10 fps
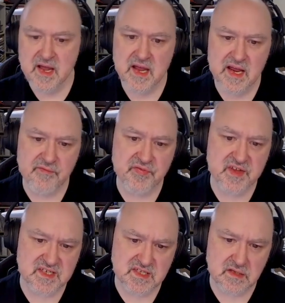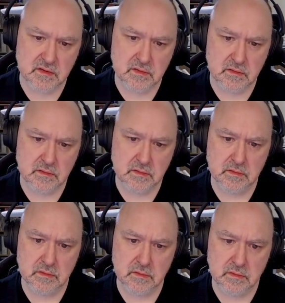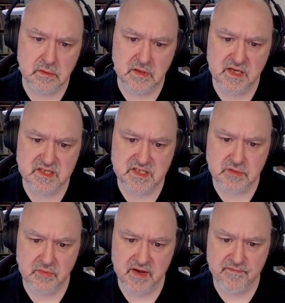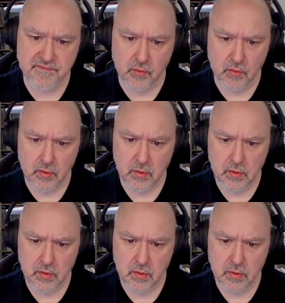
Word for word: If this is 3, 4,